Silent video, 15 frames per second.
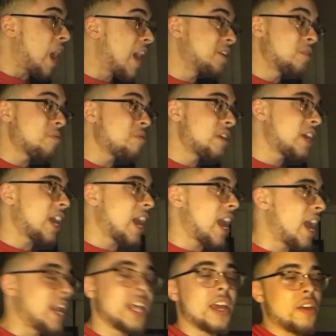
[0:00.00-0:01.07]
I don't think
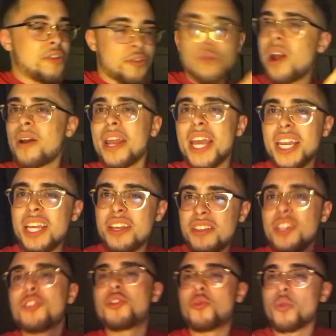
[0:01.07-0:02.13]
throughout any of
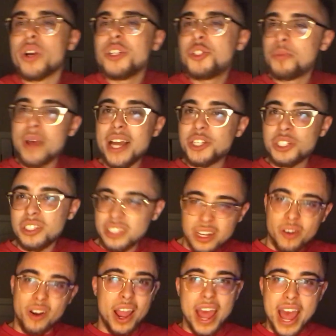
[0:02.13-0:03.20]
these grudge matches
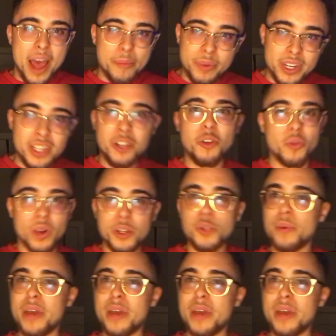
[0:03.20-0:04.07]
that are happening, I don't